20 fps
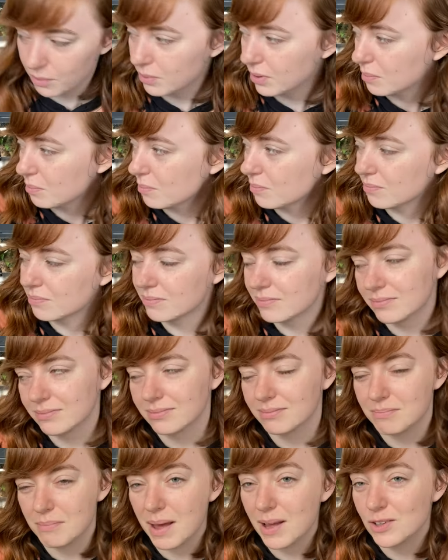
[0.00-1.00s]
want to
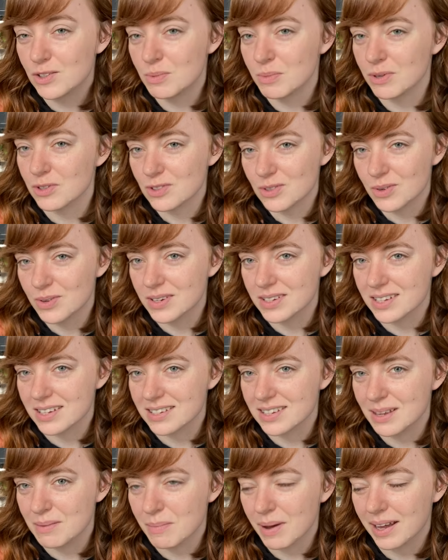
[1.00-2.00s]
make too much noise
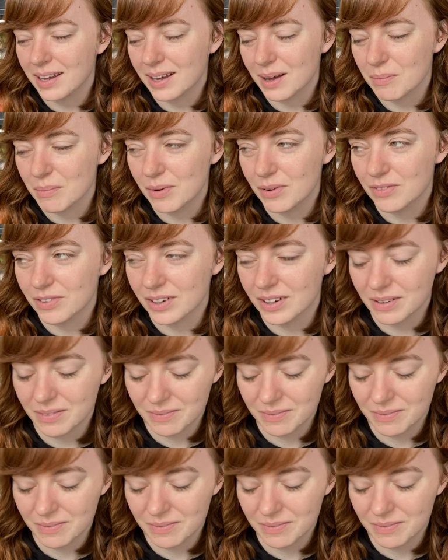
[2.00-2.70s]
because he might come over.